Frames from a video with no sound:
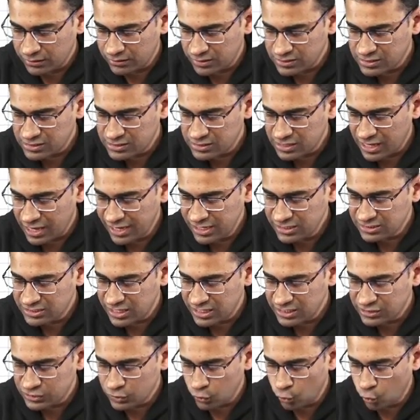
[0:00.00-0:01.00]
The size
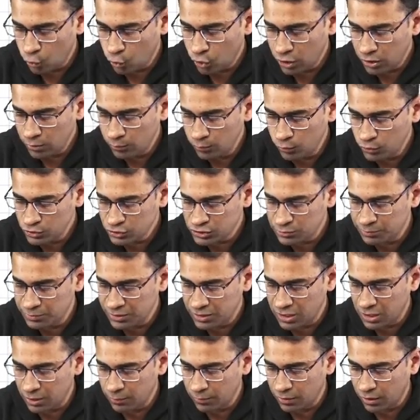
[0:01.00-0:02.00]
has almost
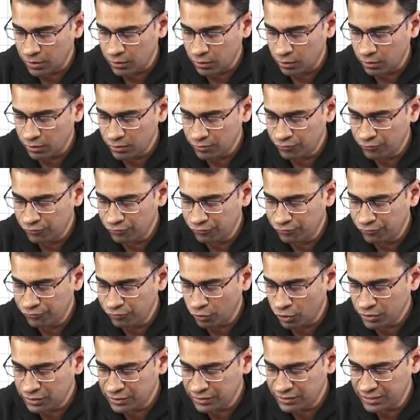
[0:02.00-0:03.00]
become around
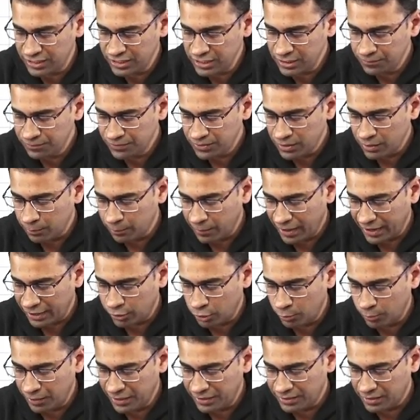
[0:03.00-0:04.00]
40
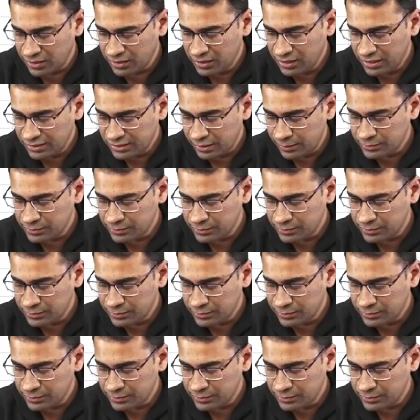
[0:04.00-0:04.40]
micrometer.